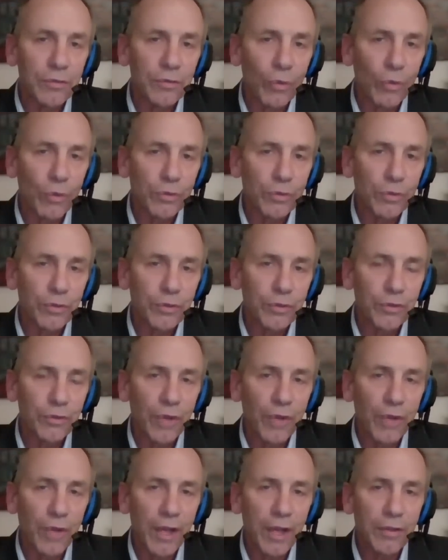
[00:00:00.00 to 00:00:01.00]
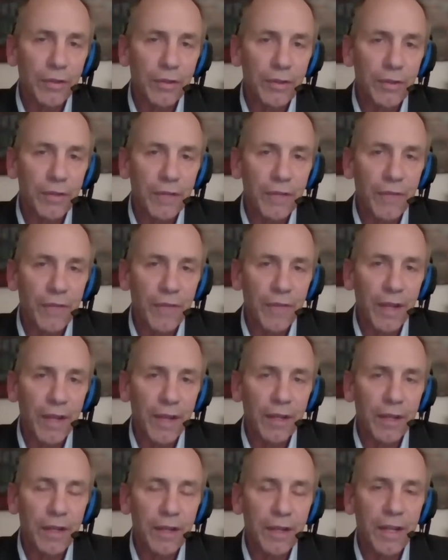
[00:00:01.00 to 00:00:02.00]
soldiers assigned to the
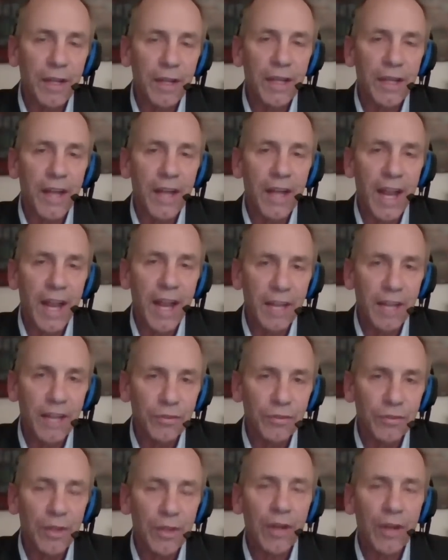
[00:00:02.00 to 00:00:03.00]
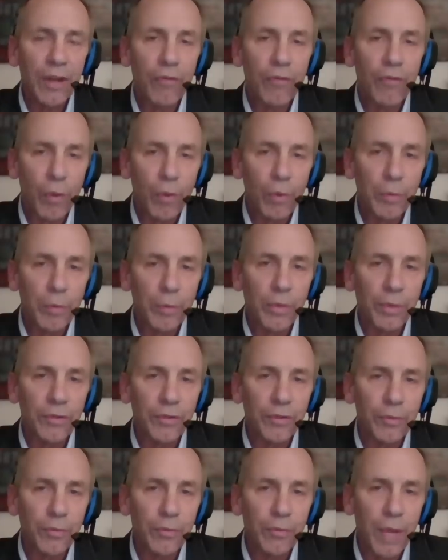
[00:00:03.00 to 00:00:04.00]
advan- enhanced forward
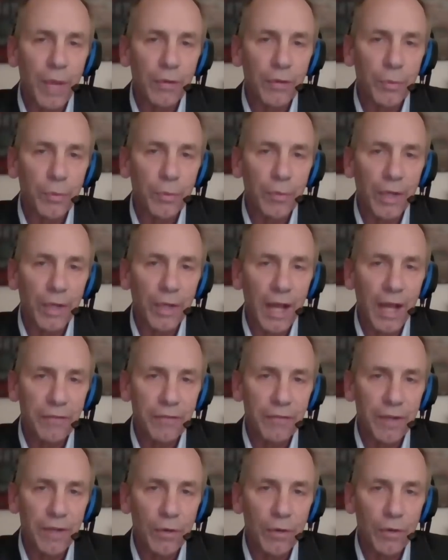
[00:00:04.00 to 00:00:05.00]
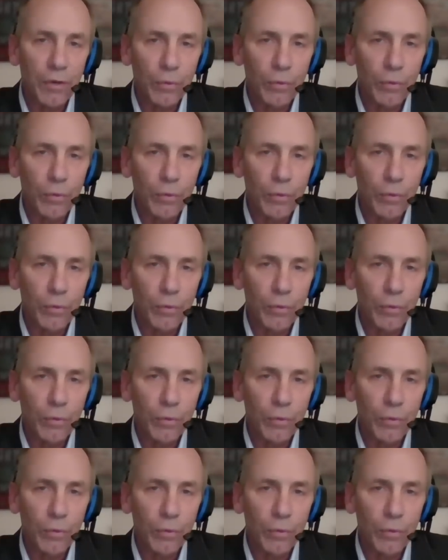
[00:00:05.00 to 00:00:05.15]
presence battle group in Latvia.